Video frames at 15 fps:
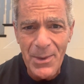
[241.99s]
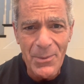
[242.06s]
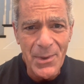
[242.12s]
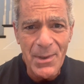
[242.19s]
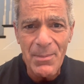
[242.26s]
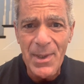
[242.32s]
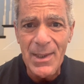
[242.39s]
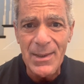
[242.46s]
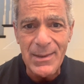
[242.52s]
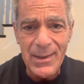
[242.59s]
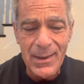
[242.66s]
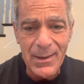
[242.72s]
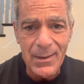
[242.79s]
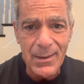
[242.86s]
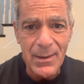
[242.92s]
would have made a
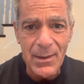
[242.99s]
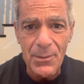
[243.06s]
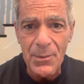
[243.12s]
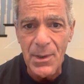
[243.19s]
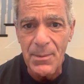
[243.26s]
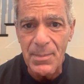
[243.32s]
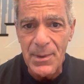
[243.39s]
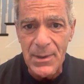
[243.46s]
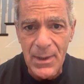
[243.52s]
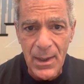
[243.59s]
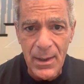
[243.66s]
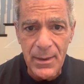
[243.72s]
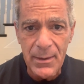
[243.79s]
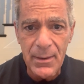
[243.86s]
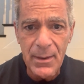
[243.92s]
deal and it would have been
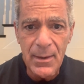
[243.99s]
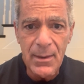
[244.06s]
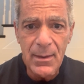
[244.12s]
done